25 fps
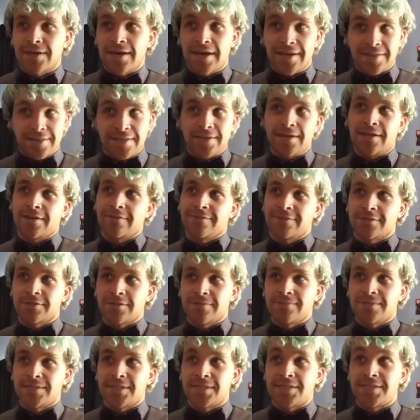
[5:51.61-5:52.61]
at the
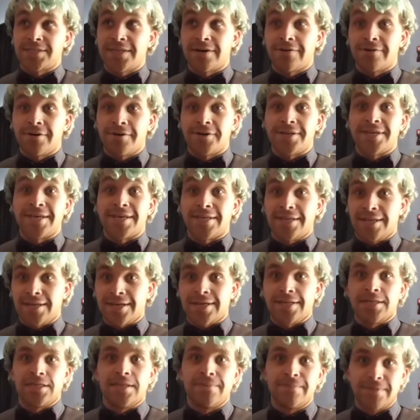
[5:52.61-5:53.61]
artificial limb centre they would only get
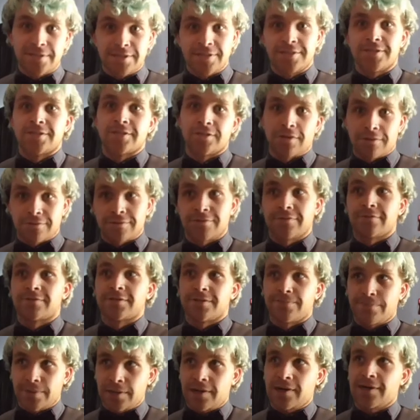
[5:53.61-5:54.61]
like a limited stock sort of
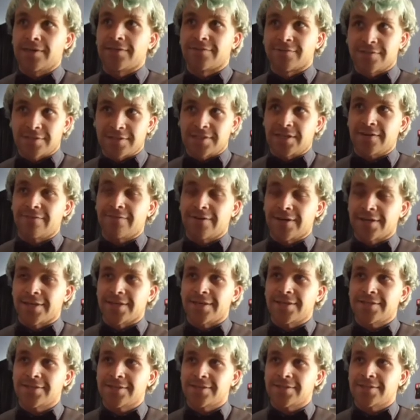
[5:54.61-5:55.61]
supply of stuff, I
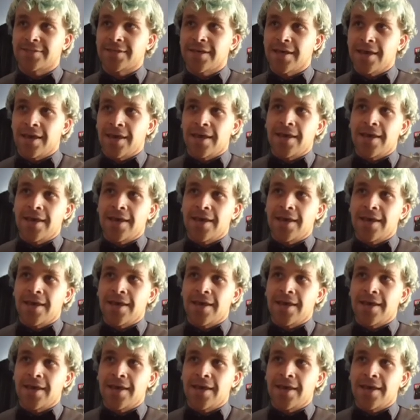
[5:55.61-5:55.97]
guess.